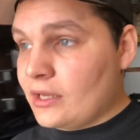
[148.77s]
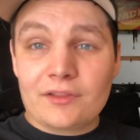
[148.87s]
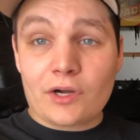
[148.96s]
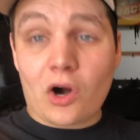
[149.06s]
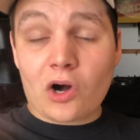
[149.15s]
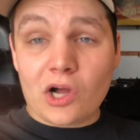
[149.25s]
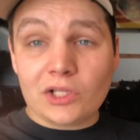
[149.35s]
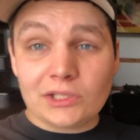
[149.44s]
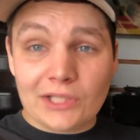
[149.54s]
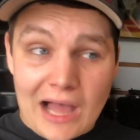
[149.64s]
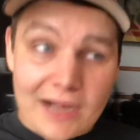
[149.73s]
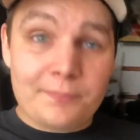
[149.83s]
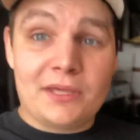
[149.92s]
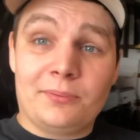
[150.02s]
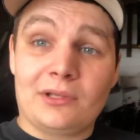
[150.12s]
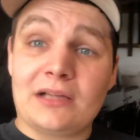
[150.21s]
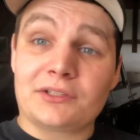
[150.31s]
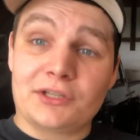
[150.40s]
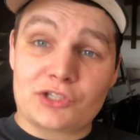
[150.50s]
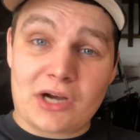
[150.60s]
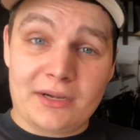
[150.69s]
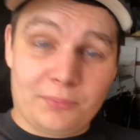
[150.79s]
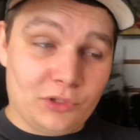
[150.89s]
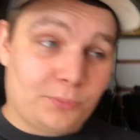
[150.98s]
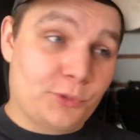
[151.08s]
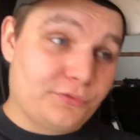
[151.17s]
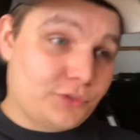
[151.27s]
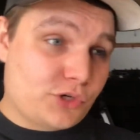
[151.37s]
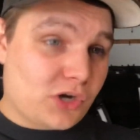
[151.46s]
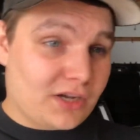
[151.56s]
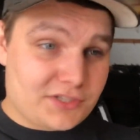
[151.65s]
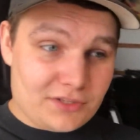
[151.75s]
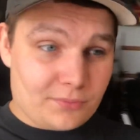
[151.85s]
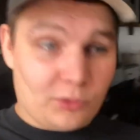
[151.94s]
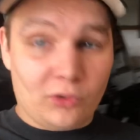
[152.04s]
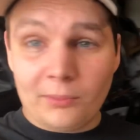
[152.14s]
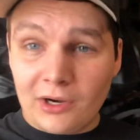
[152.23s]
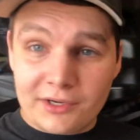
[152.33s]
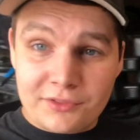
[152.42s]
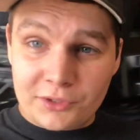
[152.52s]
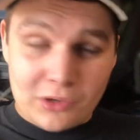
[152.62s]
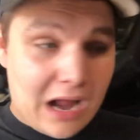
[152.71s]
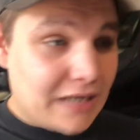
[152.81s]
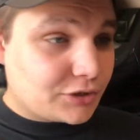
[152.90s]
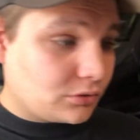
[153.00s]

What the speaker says: There are a lot of people out there trying to bulletproof their trucks in their pole barn, in their garage,